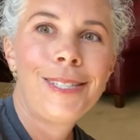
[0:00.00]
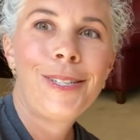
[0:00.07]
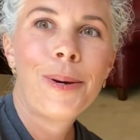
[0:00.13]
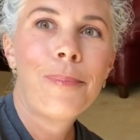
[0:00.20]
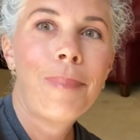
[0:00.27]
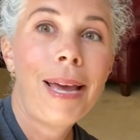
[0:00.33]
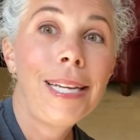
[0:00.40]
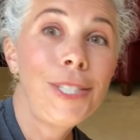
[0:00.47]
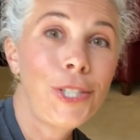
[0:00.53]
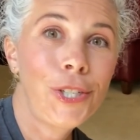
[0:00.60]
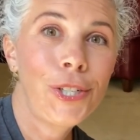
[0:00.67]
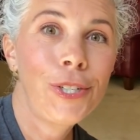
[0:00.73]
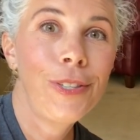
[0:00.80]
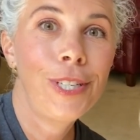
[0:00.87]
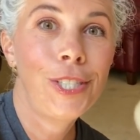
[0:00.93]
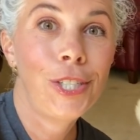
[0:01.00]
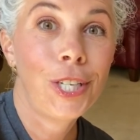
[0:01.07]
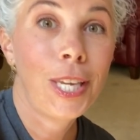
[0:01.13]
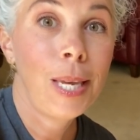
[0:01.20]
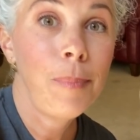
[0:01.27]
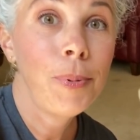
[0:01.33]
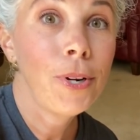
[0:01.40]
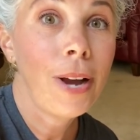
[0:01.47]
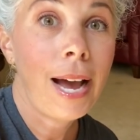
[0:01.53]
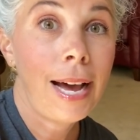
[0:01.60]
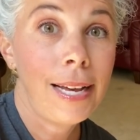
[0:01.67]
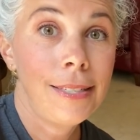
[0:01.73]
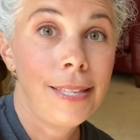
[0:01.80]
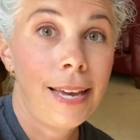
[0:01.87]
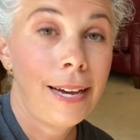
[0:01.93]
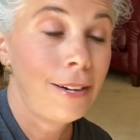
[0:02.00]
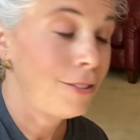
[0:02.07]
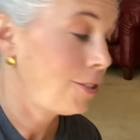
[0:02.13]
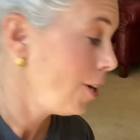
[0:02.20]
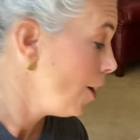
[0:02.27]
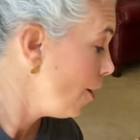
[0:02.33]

So make sure that you keep your eyes out